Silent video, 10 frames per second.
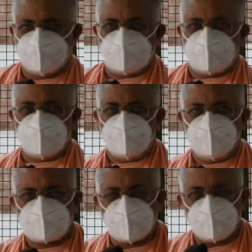It should
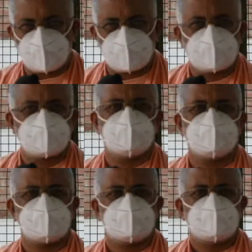not be stopped.
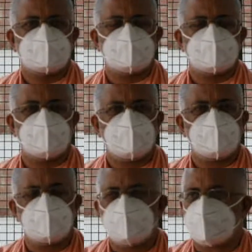We want
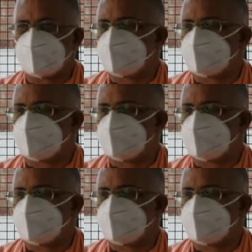to hear,